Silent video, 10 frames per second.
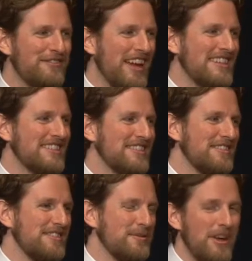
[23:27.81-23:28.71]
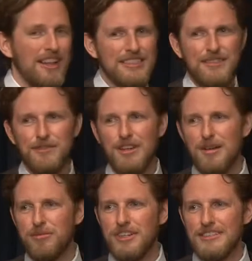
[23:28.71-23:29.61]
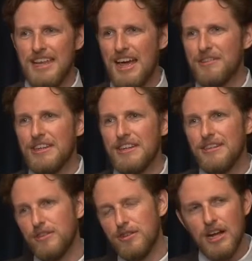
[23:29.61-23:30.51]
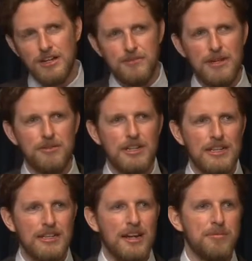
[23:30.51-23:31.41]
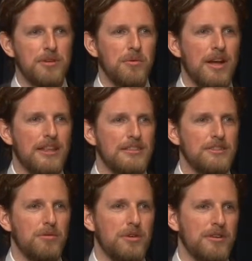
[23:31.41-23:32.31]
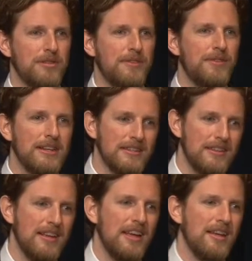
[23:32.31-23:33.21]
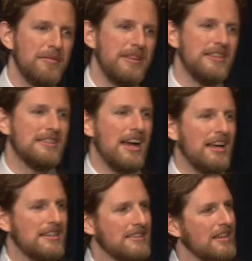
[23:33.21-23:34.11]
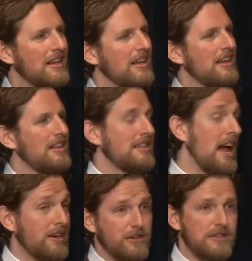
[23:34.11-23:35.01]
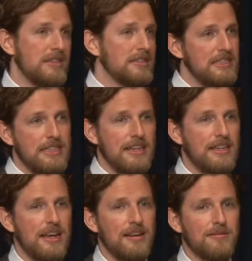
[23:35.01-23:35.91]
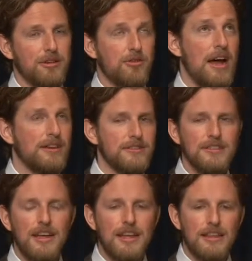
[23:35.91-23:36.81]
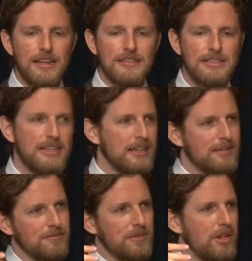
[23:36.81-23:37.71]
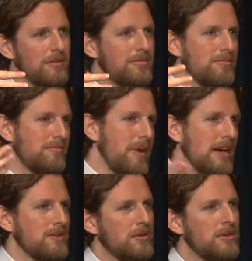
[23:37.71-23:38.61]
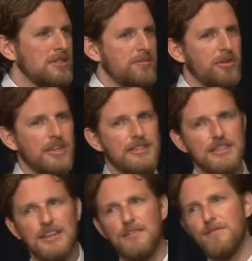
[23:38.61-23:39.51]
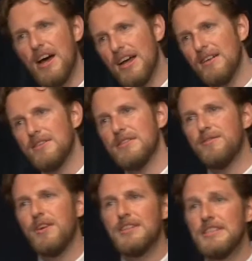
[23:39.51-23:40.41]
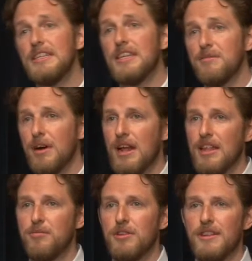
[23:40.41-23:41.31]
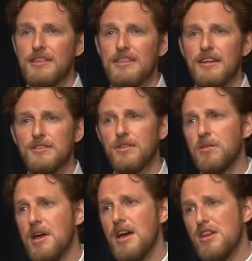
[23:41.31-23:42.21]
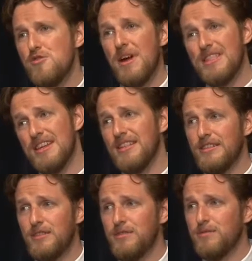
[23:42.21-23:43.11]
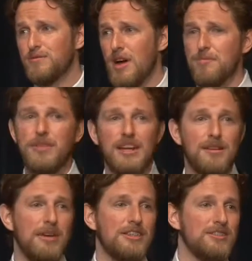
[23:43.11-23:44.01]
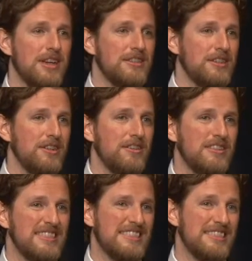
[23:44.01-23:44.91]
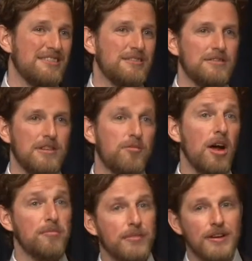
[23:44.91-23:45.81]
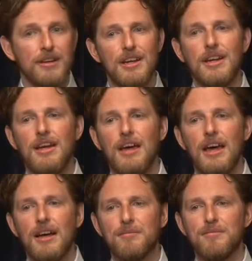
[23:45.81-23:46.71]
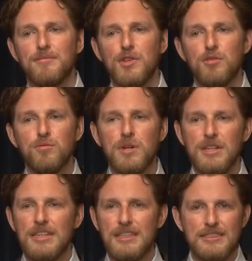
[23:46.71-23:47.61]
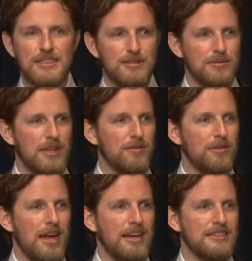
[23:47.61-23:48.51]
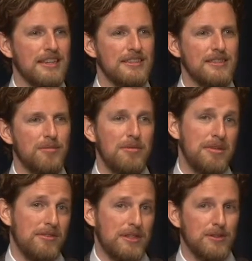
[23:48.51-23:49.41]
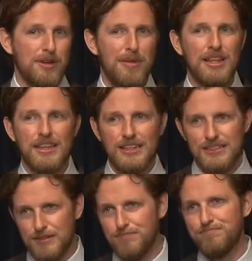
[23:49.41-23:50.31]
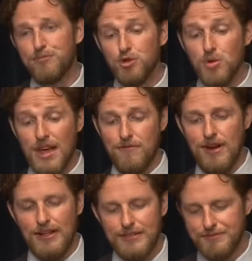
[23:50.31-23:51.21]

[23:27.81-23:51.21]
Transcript: fact, to be honest, if you're not pretty savvy, you're not going to be able to clean it up in a way that you won't get reinfected. I mean, these guys... These hackers, they sneak in, uh, or crackers, they sneak in, you know, back doors, they put things in hidden files. They're very sneaky about how they put things there. So you might think that you've updated a major site secure and there's still a problem there. Um, you really need systems level access and maybe even a little command line to do that right.